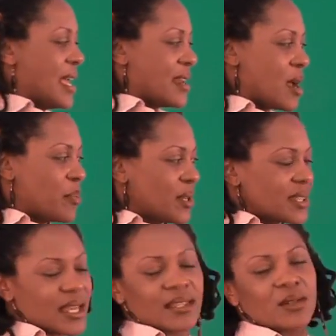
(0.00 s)
Now I
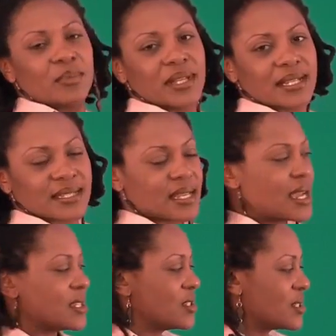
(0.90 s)
put that little plus
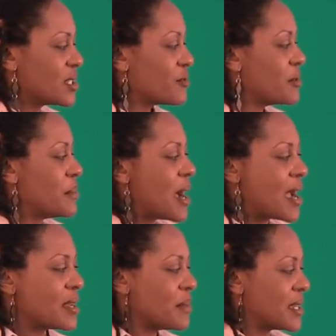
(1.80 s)
sign just to
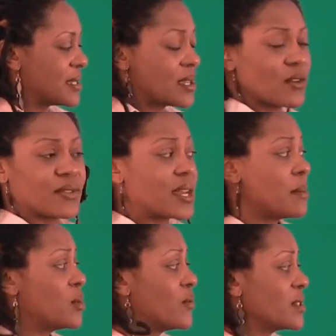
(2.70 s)
remind myself that
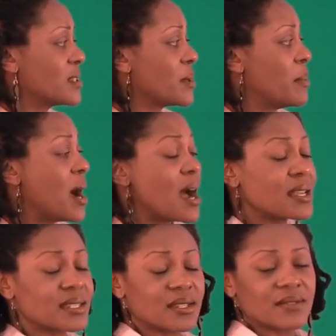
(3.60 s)
I'm moving to the
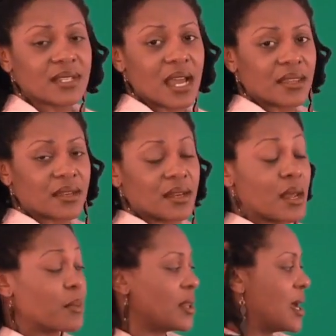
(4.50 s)
positive side of the
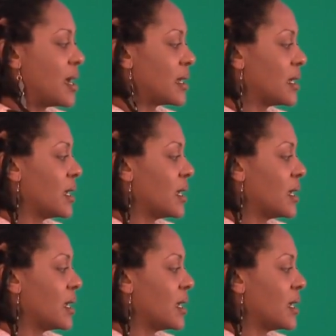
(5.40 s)
number line.